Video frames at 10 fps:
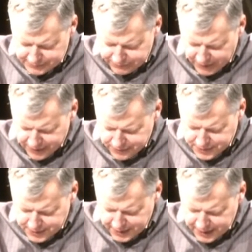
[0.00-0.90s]
Father,
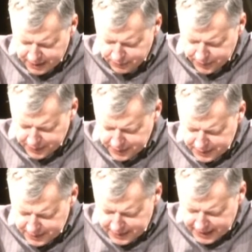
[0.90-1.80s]
today we
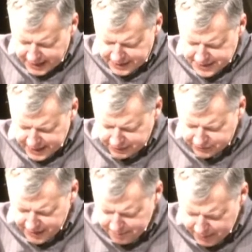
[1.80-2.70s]
kind of take a
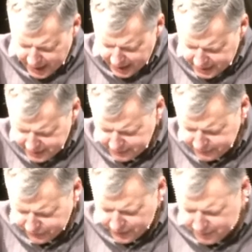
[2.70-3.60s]
step back
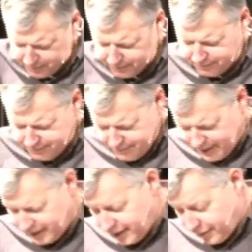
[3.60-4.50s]
from
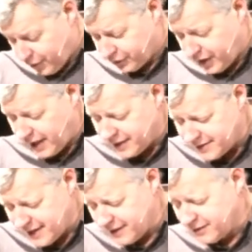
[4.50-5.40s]
any of those kind of
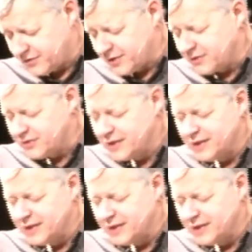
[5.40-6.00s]
tendencies.